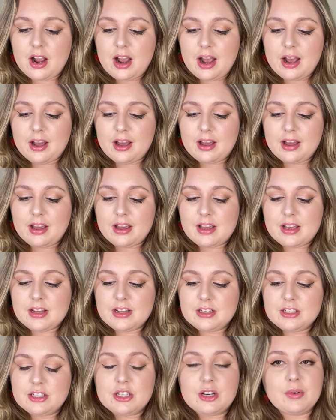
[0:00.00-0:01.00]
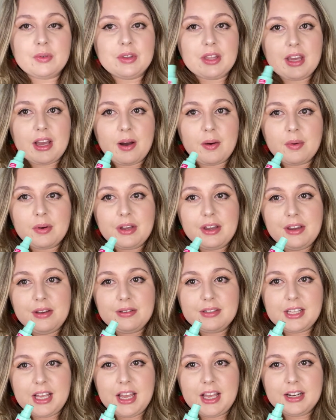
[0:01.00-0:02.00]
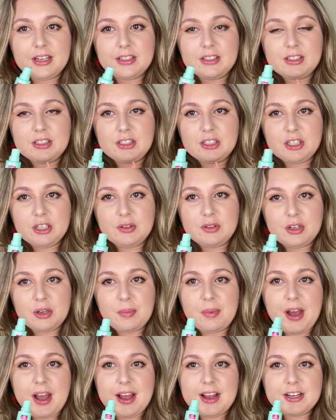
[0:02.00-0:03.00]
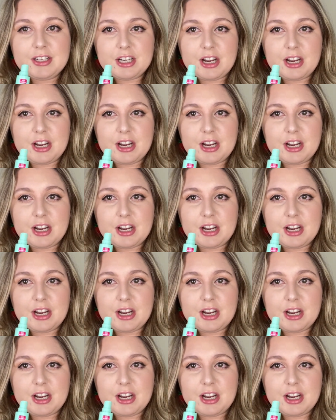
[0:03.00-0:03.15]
I don't think I will use it too much.